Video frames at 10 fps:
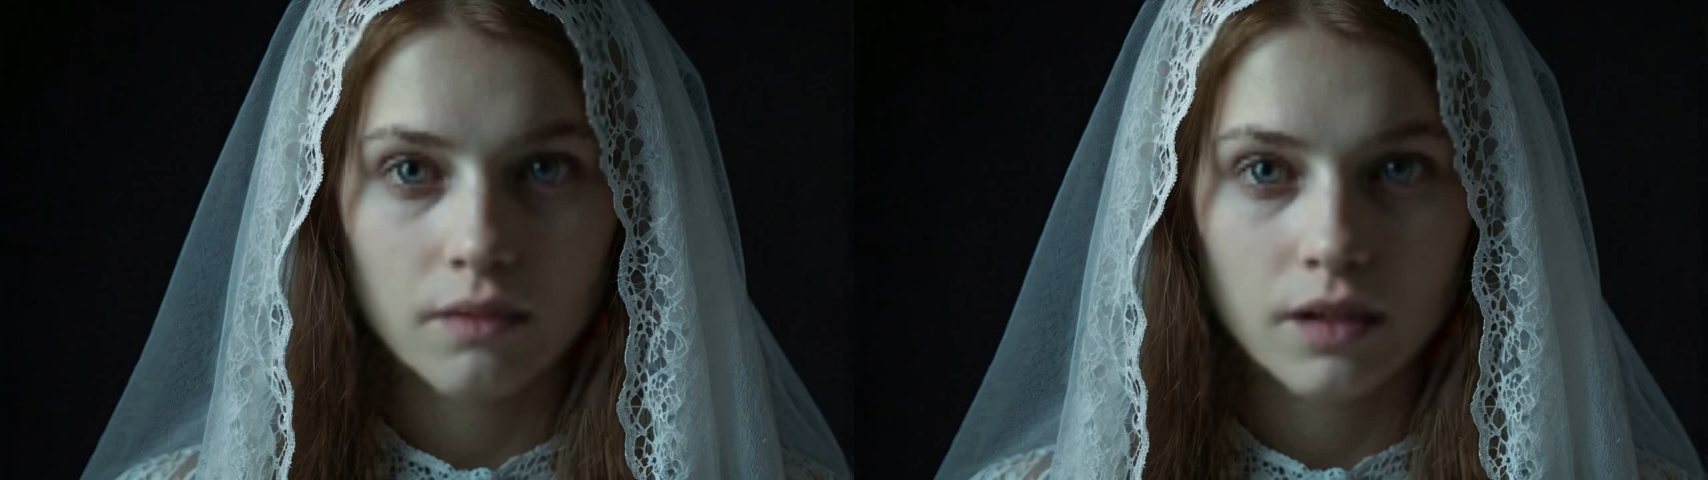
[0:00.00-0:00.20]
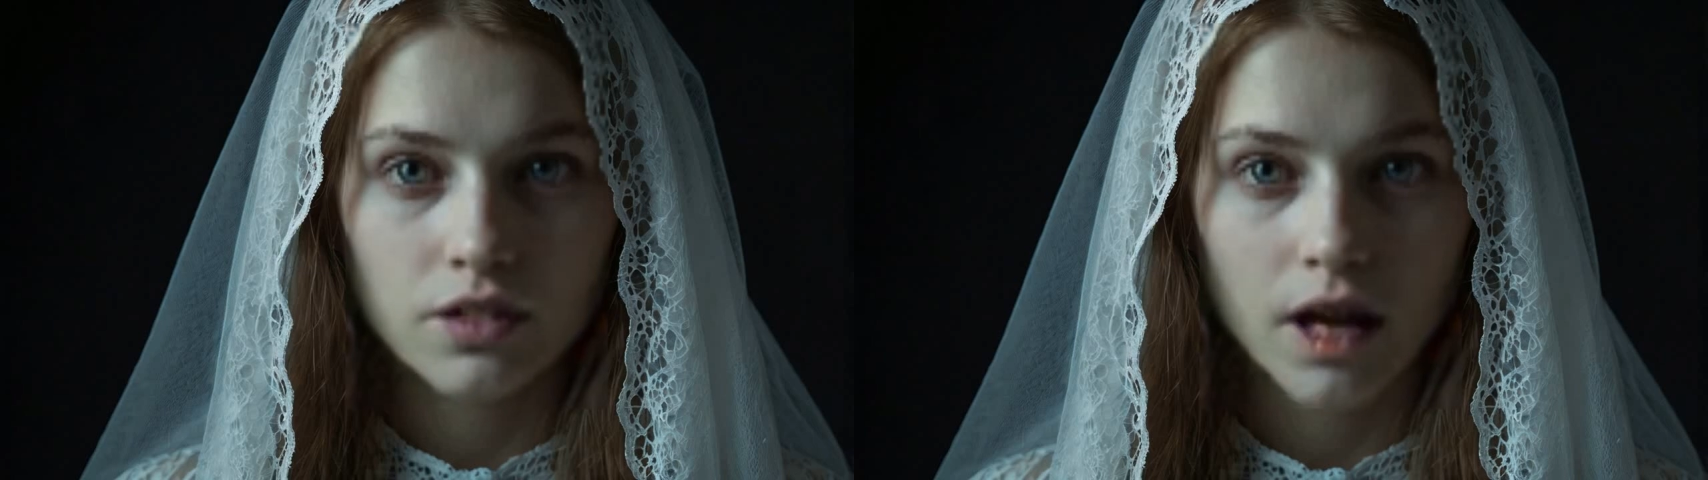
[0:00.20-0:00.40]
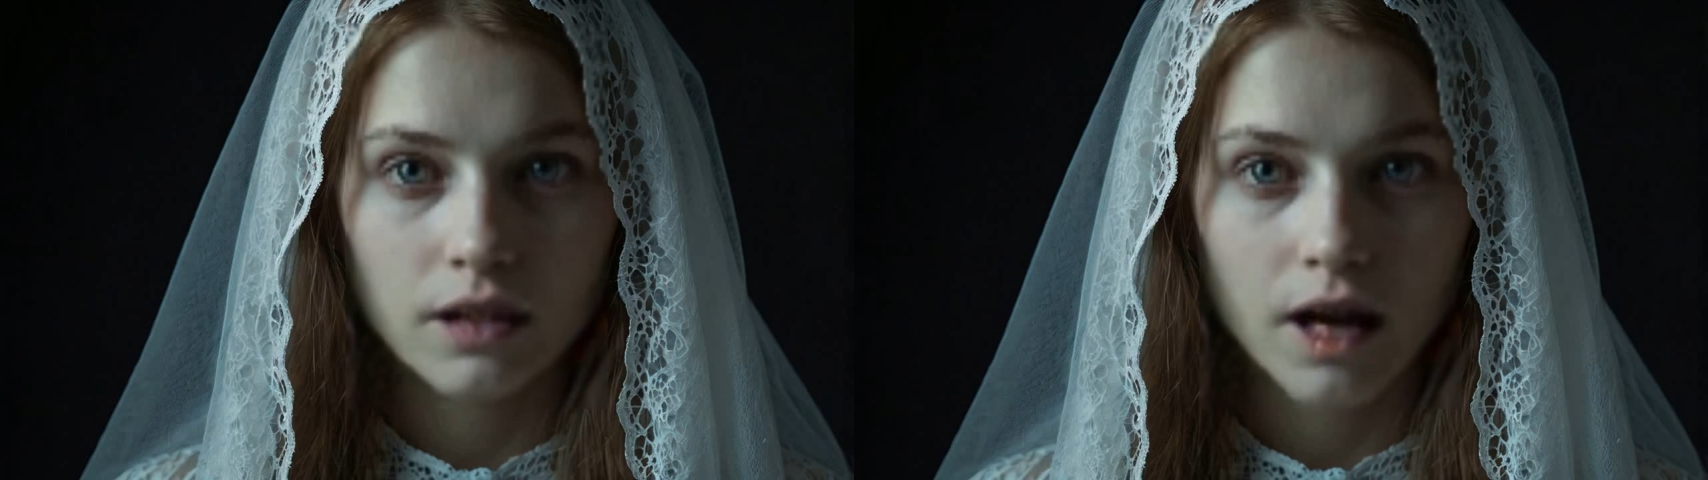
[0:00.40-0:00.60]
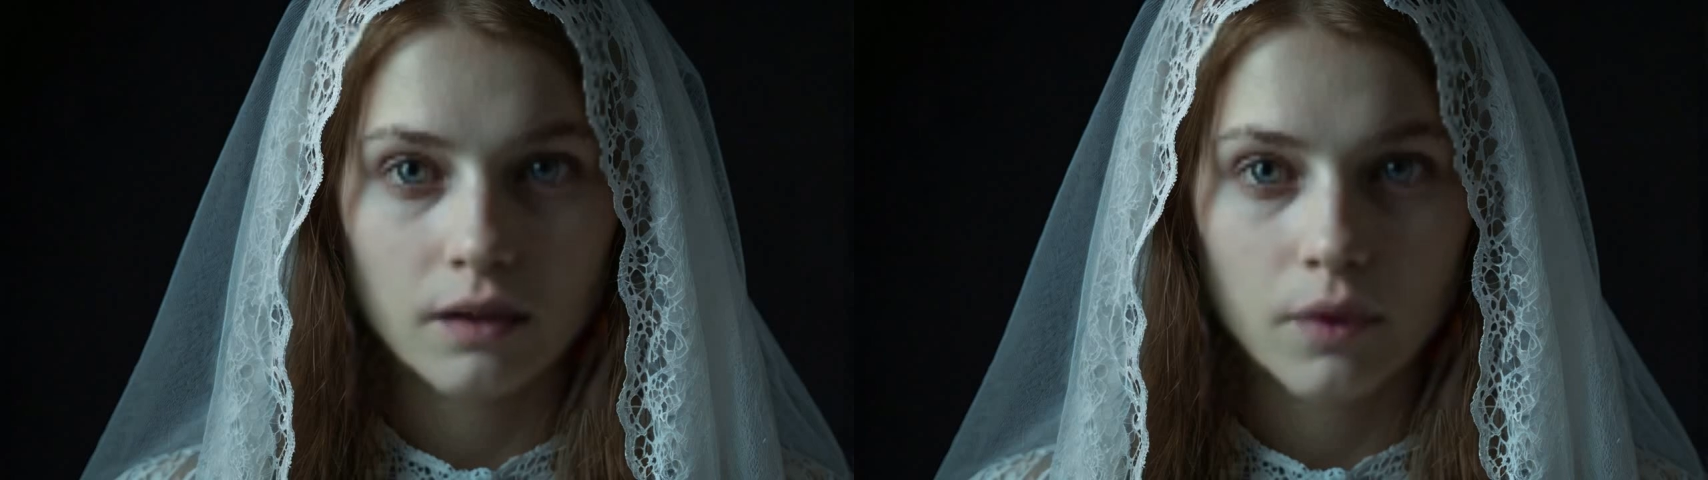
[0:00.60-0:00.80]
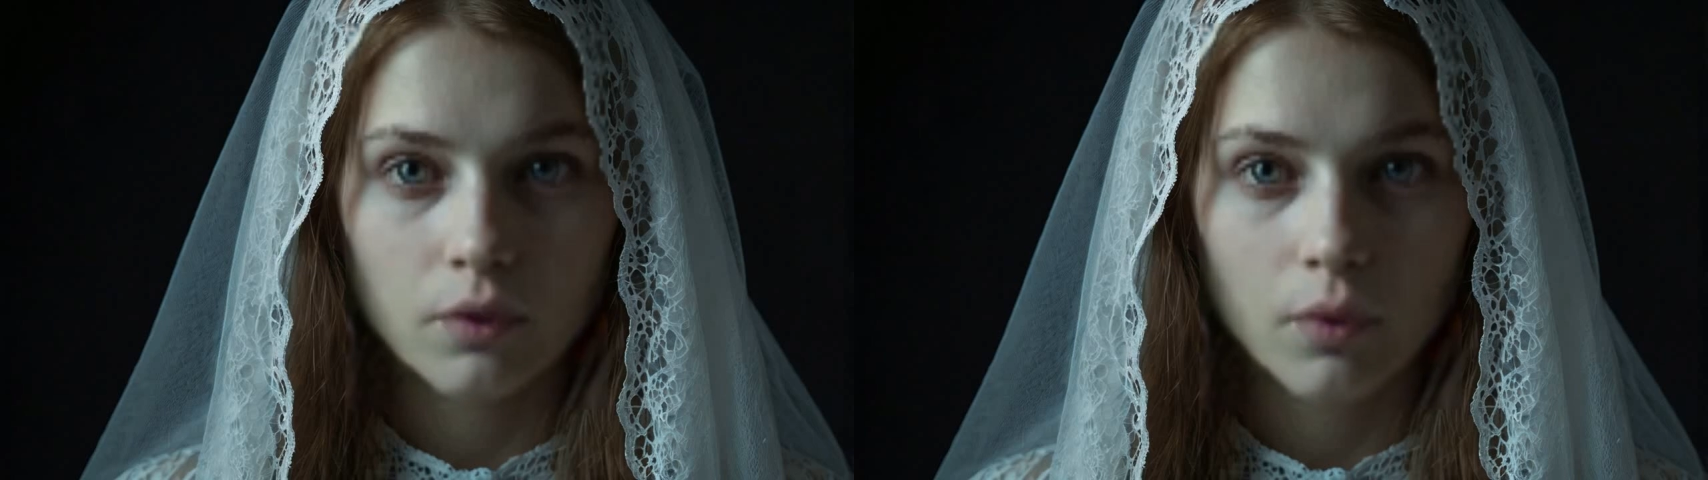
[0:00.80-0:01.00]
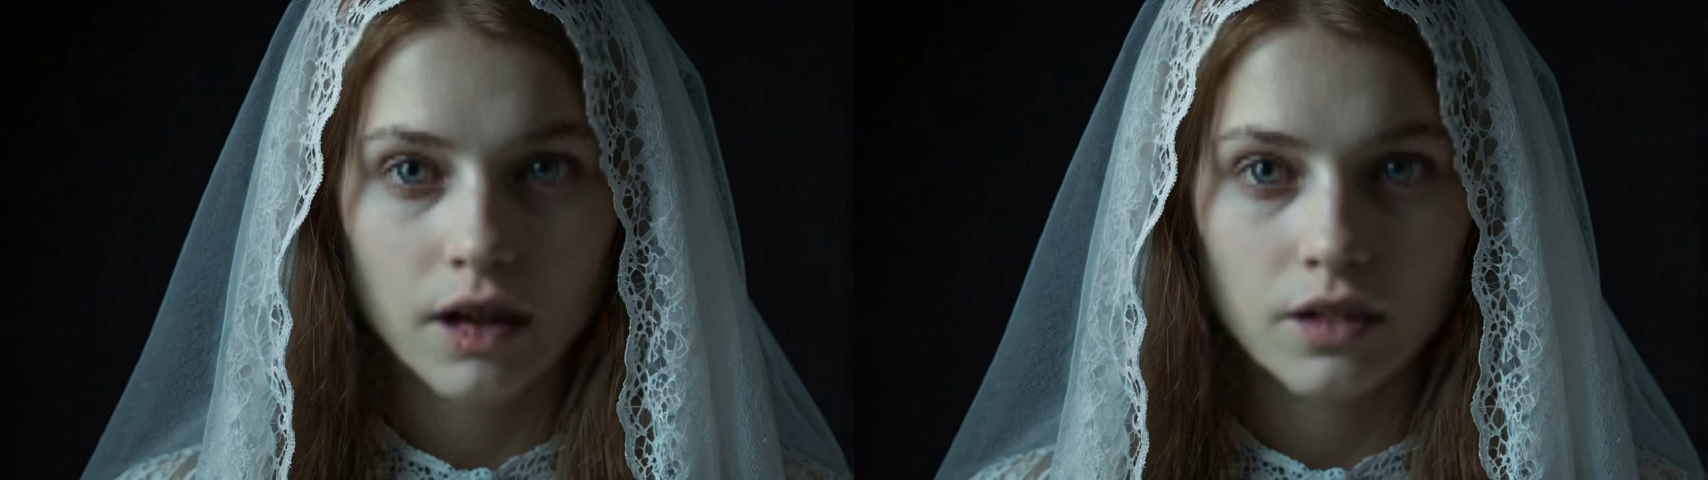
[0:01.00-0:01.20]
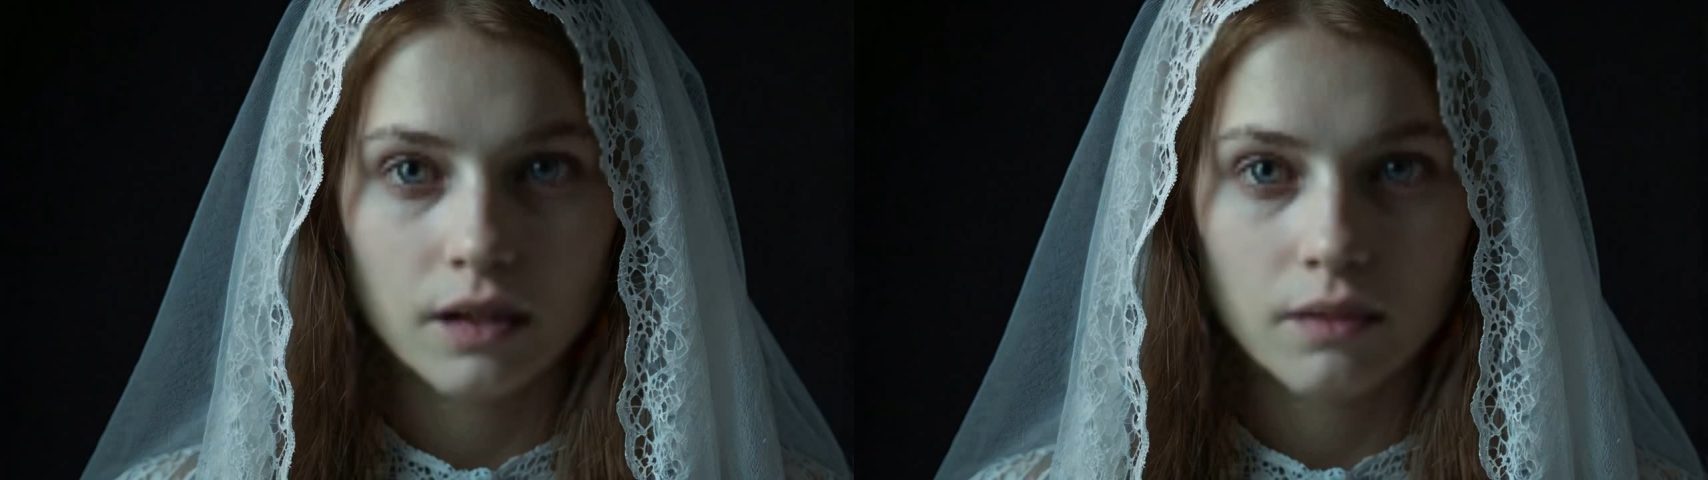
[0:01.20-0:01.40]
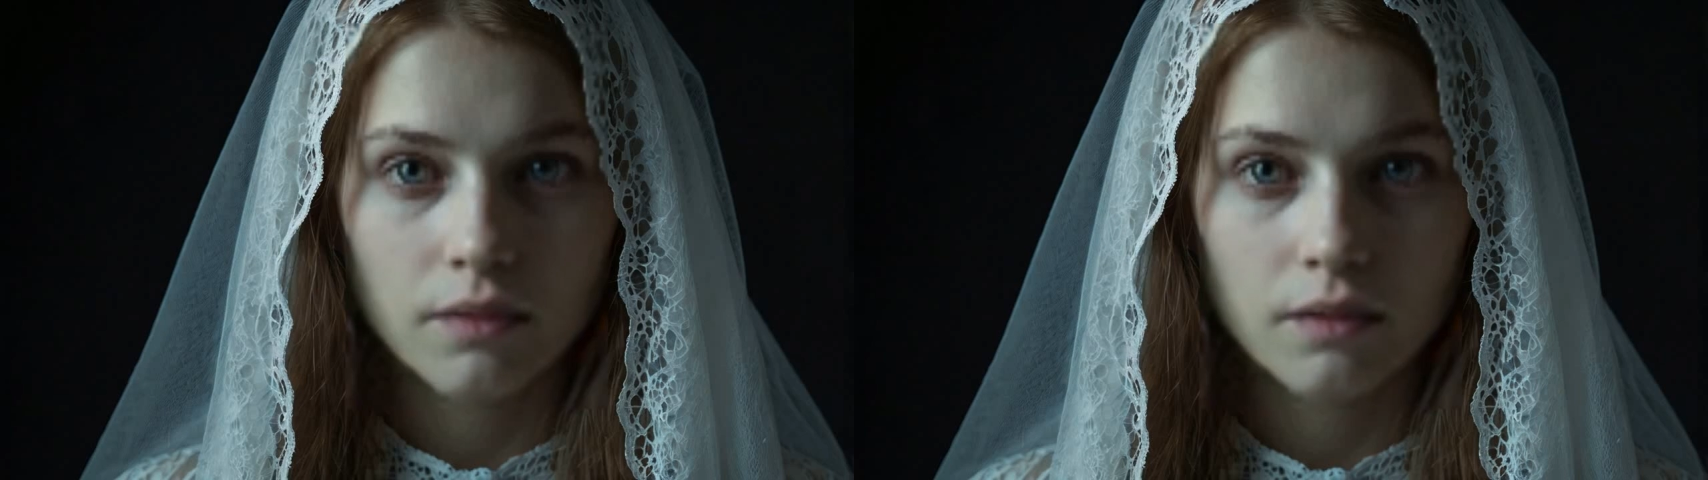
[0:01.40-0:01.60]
The dead had been waiting.